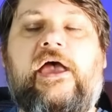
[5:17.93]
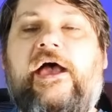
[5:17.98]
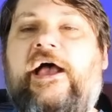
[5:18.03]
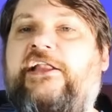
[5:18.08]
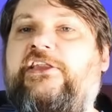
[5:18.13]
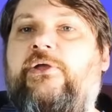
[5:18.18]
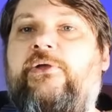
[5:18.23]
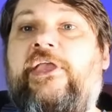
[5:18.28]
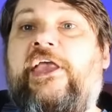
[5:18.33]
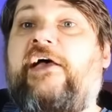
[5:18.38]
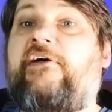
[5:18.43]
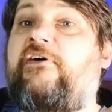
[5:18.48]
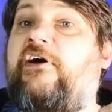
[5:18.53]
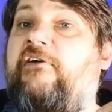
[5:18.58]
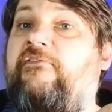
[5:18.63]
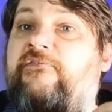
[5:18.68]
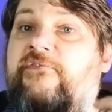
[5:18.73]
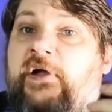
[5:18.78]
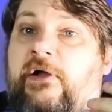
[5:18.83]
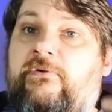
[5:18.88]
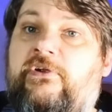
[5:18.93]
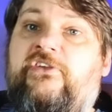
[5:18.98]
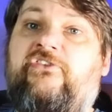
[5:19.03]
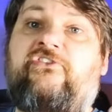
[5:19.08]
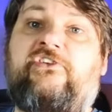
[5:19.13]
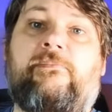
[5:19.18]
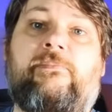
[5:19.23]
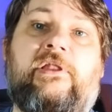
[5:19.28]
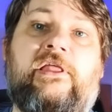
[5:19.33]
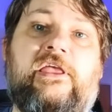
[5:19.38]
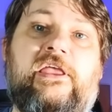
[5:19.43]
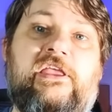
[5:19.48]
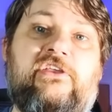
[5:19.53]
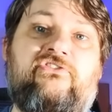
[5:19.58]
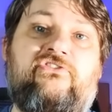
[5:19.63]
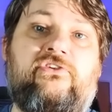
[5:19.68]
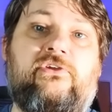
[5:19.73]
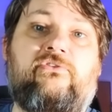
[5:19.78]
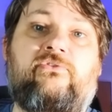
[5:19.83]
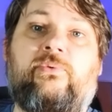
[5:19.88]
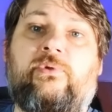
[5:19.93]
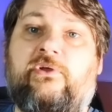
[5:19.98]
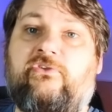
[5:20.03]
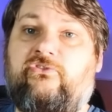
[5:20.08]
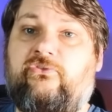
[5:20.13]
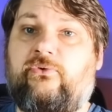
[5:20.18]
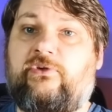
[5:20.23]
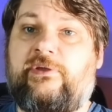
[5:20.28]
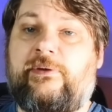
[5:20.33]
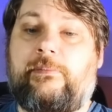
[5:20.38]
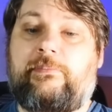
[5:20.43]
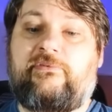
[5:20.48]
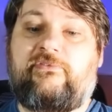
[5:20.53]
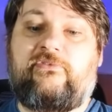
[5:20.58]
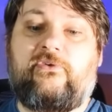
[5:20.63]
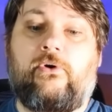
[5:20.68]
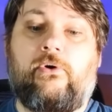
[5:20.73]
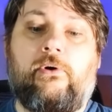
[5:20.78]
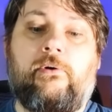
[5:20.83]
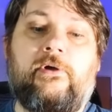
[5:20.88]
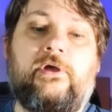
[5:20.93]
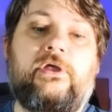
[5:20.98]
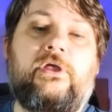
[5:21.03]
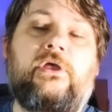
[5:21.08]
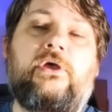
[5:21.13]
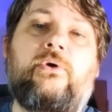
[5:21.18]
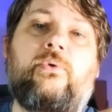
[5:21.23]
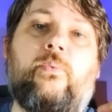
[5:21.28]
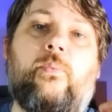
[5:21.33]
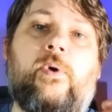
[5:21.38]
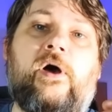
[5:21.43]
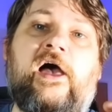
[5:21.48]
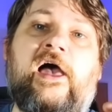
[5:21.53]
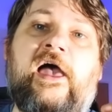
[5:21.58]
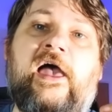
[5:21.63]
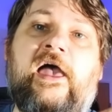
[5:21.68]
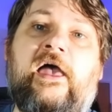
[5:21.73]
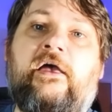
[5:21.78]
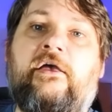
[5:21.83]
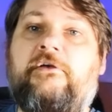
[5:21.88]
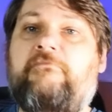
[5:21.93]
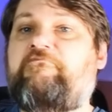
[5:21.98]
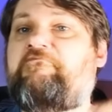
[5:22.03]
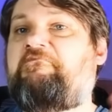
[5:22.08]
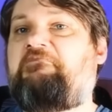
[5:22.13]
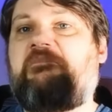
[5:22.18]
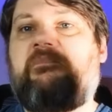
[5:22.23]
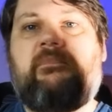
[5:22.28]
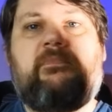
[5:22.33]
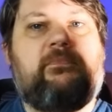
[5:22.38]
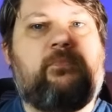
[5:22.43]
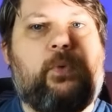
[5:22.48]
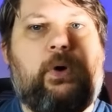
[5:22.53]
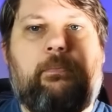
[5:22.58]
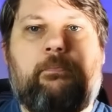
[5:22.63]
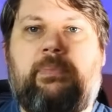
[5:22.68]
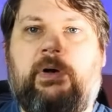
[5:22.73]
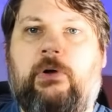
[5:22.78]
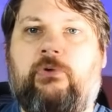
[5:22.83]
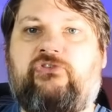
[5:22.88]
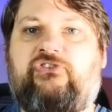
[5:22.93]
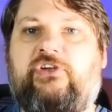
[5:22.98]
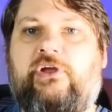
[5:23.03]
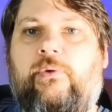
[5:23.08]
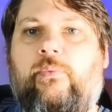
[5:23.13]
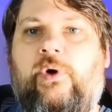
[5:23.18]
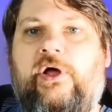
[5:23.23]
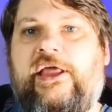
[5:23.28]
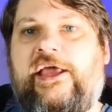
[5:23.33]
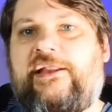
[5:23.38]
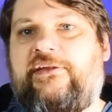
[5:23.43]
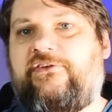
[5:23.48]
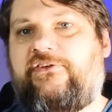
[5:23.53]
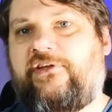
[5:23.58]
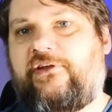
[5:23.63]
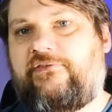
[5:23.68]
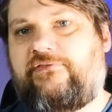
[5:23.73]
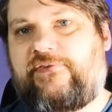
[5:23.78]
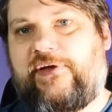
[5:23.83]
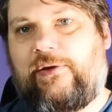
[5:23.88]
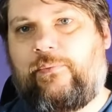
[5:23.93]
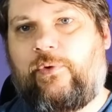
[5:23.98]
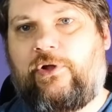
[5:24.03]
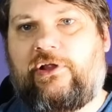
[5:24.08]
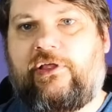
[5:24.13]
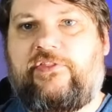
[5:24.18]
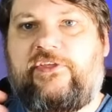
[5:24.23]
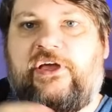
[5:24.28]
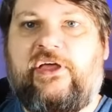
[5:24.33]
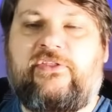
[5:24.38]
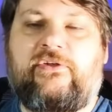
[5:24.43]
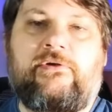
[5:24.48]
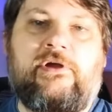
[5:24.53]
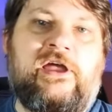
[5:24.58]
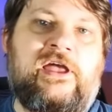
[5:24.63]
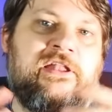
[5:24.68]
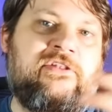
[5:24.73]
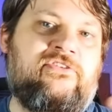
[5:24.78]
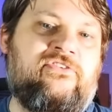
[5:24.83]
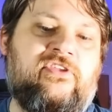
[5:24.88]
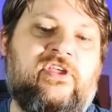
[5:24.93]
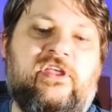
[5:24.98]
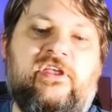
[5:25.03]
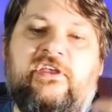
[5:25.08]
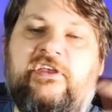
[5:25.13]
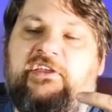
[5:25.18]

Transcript: And you get a very similar issue to what I was talking about before, where one pulsing at one end can affect one at the other end.